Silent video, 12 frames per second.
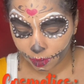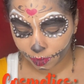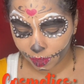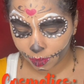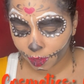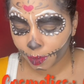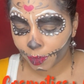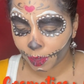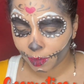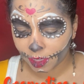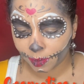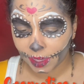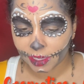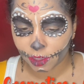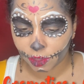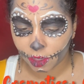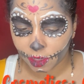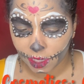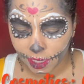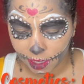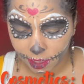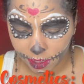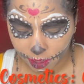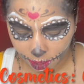the, you can pretty much apply straight on the
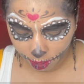eyelid.